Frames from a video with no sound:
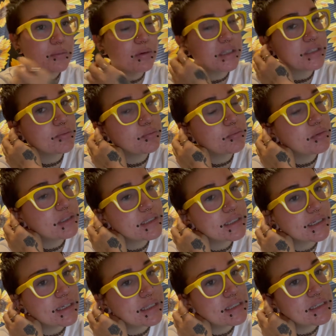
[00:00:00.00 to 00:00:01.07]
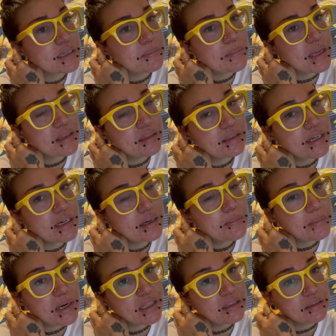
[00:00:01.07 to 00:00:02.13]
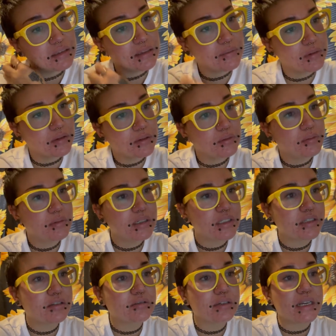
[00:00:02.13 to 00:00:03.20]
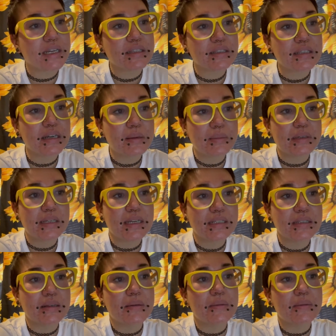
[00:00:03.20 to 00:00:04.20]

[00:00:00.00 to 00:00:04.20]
It's once it gets demethylated by the liver, which creates desmethylin